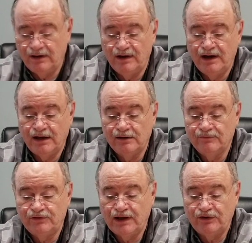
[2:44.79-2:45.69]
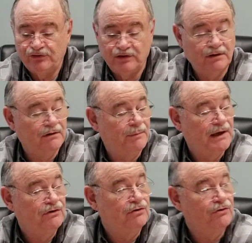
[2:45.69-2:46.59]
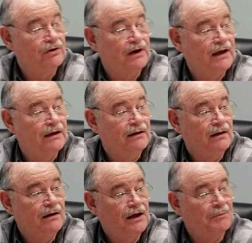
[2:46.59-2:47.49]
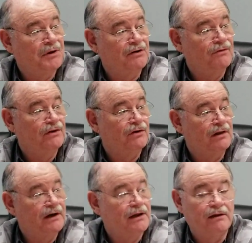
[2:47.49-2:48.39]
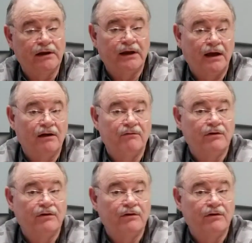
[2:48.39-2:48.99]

negative test in the patients that I am convinced clinically have